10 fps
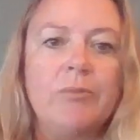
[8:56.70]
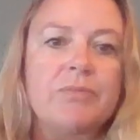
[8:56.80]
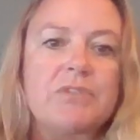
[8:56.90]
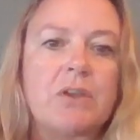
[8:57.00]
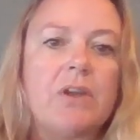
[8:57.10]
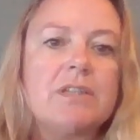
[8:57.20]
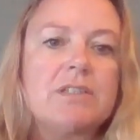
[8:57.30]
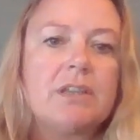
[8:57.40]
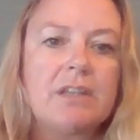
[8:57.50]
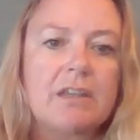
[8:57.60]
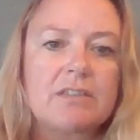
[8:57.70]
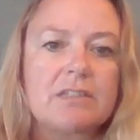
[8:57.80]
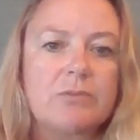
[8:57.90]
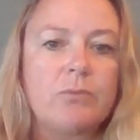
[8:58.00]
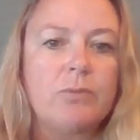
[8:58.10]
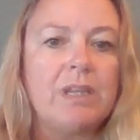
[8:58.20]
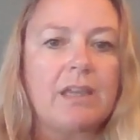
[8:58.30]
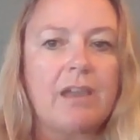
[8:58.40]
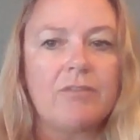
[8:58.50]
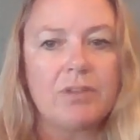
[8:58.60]
So until next week,
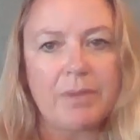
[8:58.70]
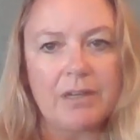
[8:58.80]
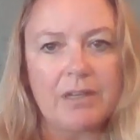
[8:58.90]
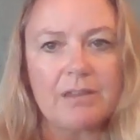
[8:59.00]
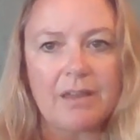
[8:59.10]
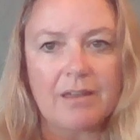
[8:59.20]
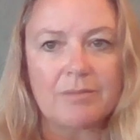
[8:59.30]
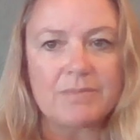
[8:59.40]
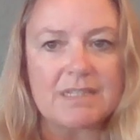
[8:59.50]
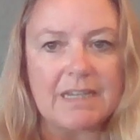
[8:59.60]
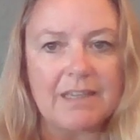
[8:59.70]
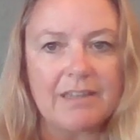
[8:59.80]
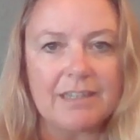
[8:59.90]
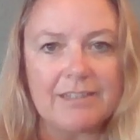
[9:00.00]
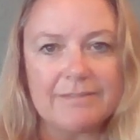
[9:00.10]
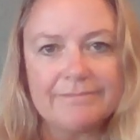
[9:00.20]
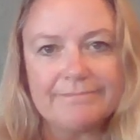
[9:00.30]
everybody, stay healthy.